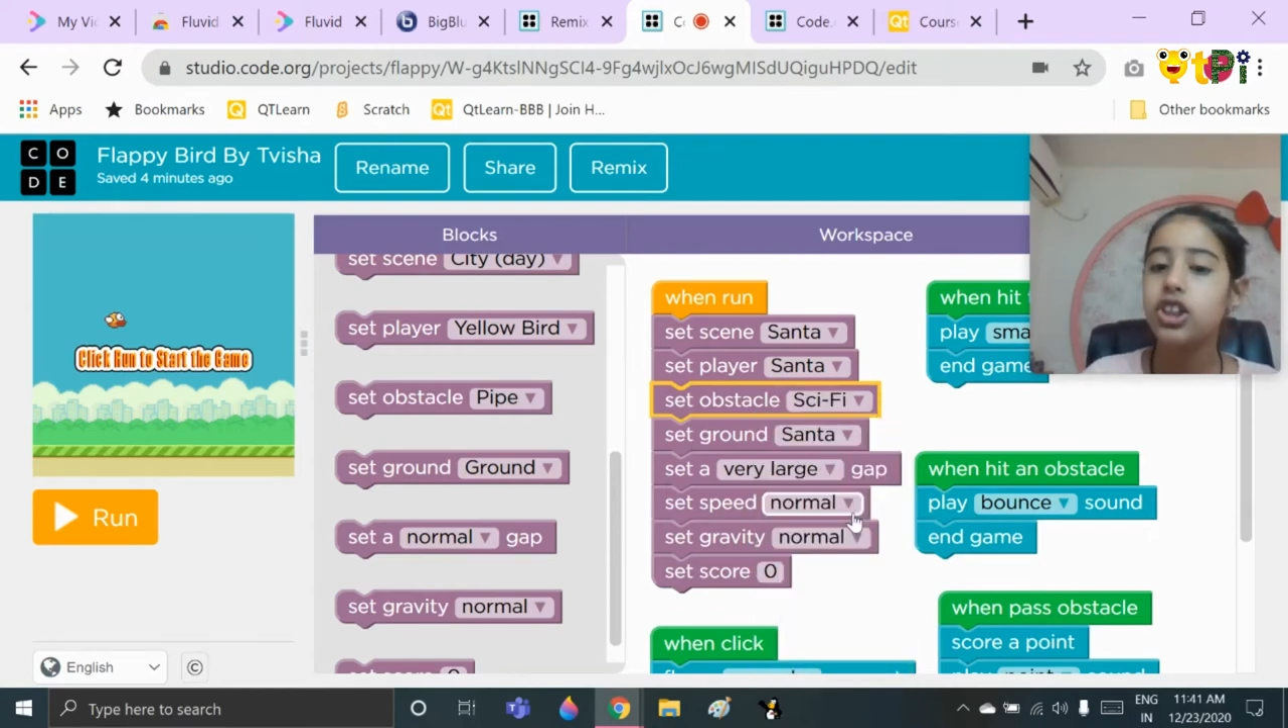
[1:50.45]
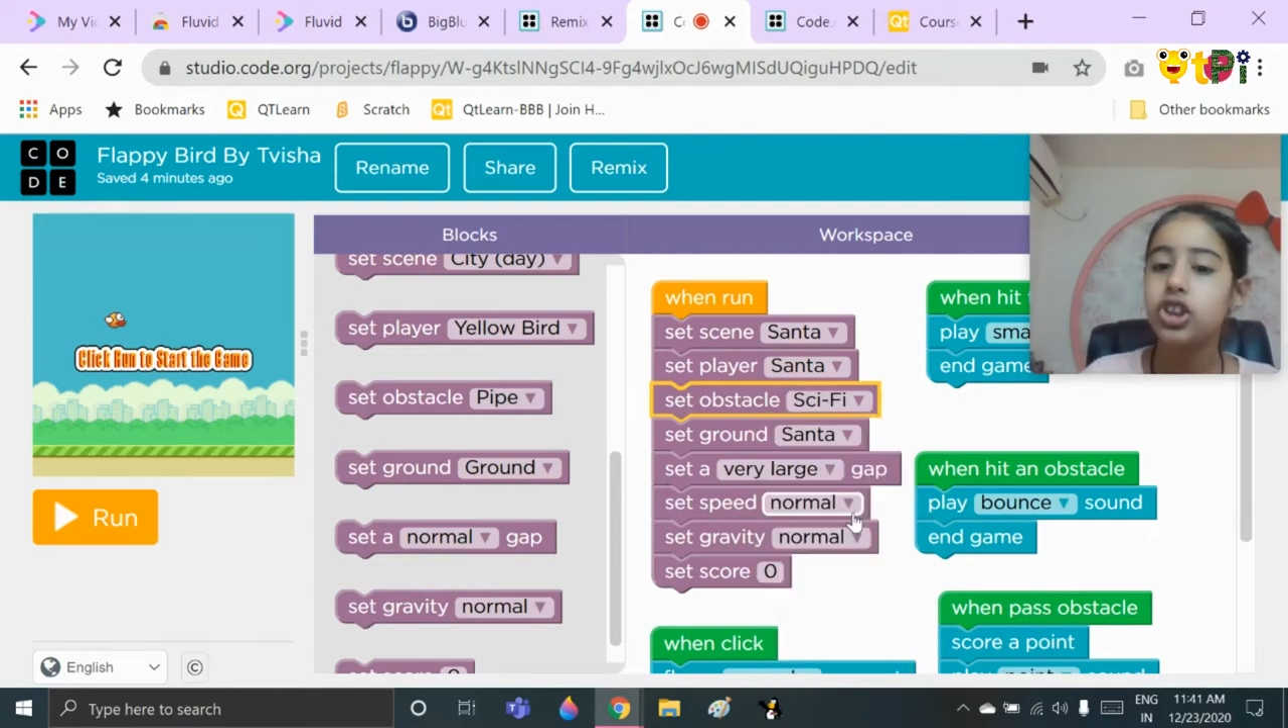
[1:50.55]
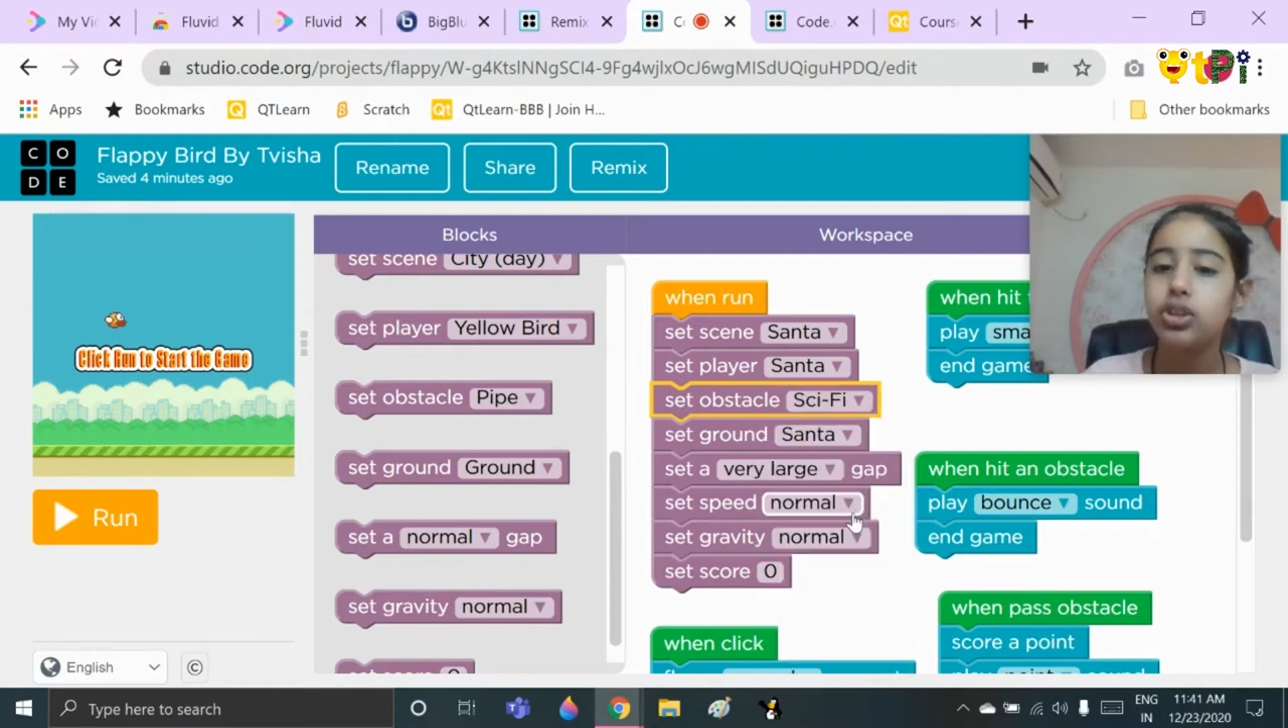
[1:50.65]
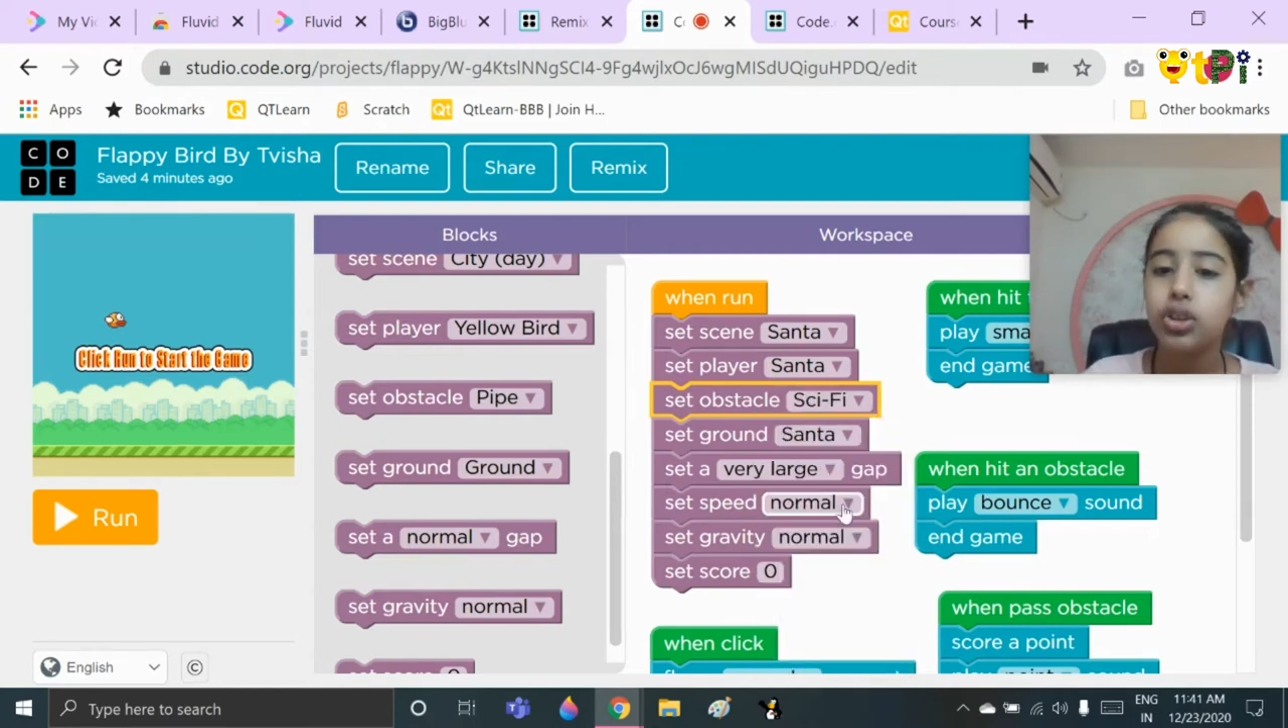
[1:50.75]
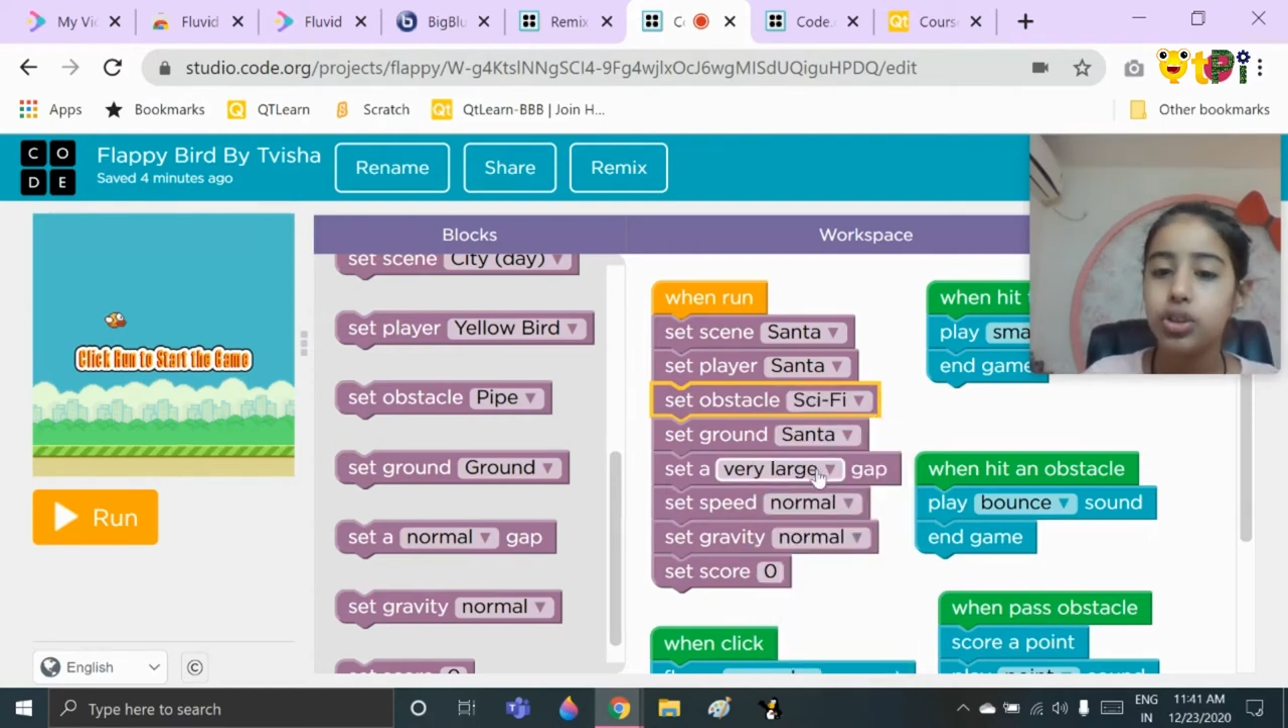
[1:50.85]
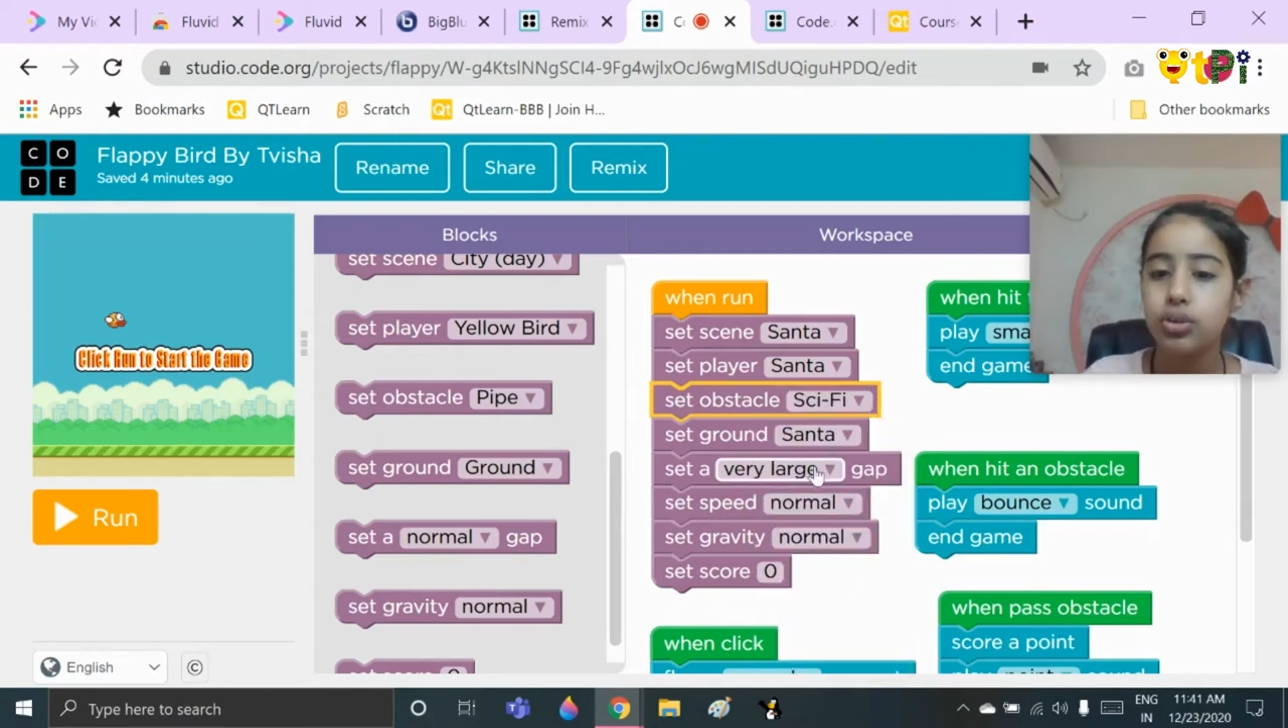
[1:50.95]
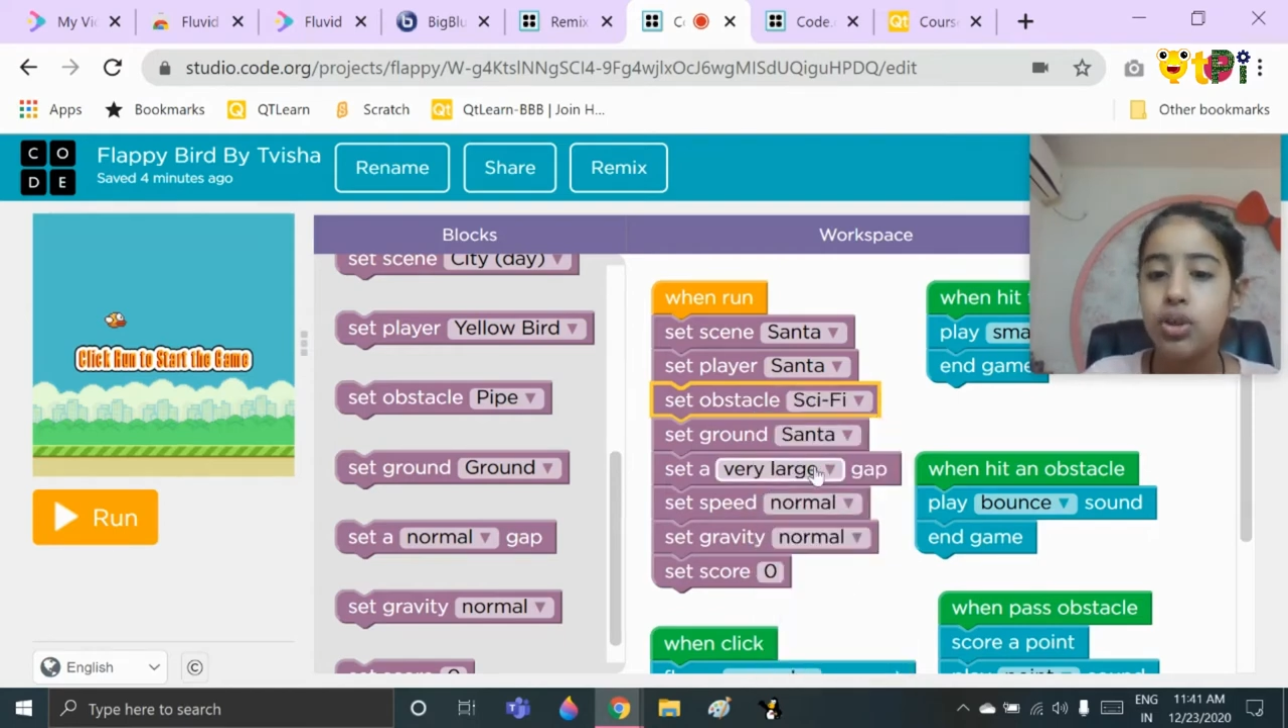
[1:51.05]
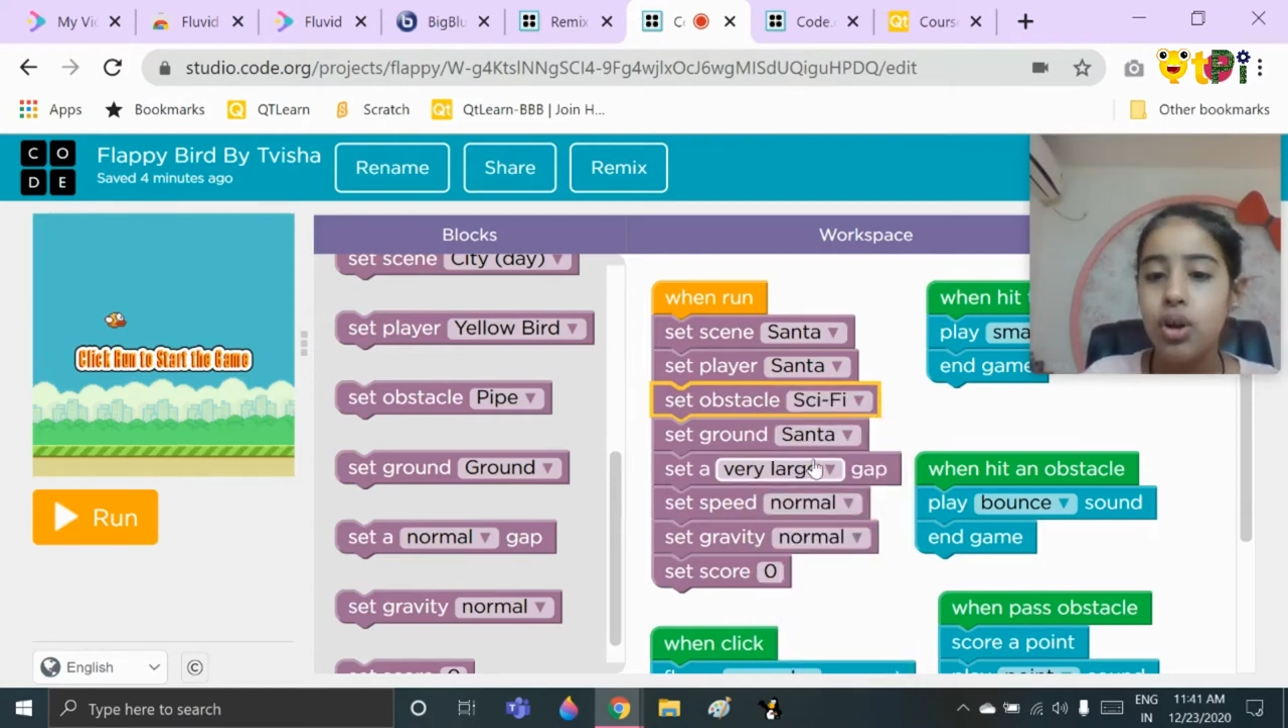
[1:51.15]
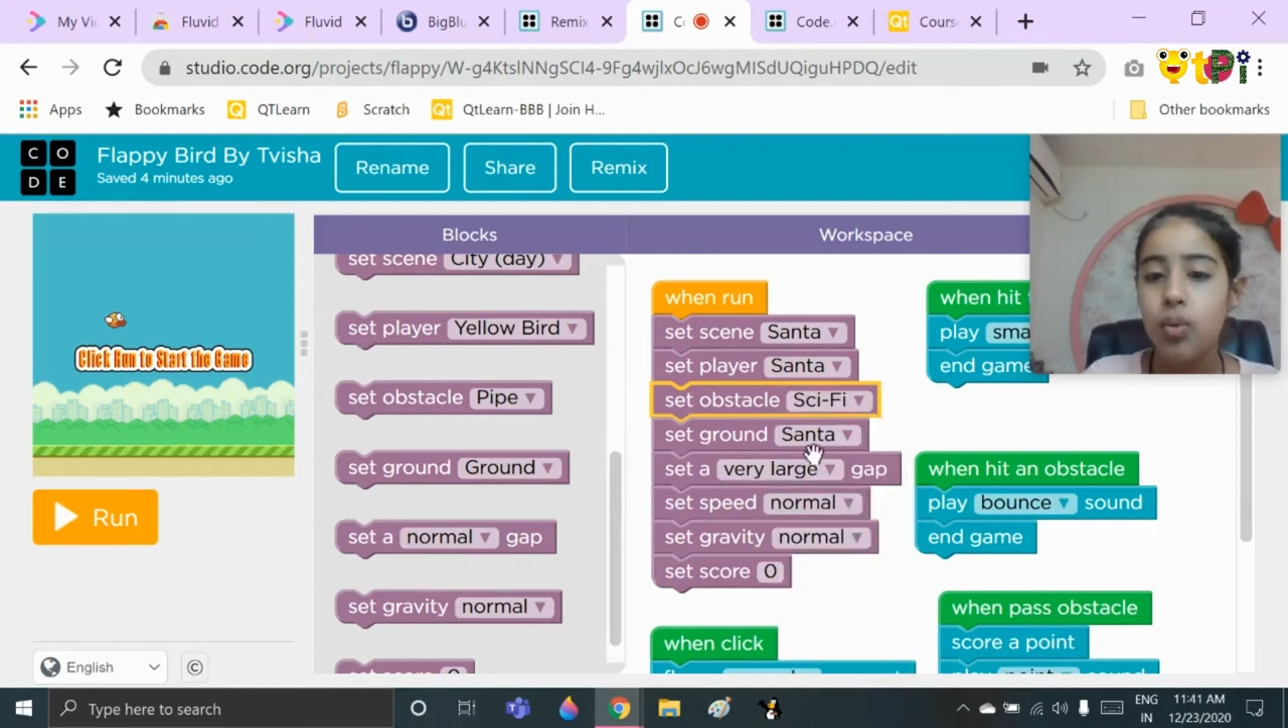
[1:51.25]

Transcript: show you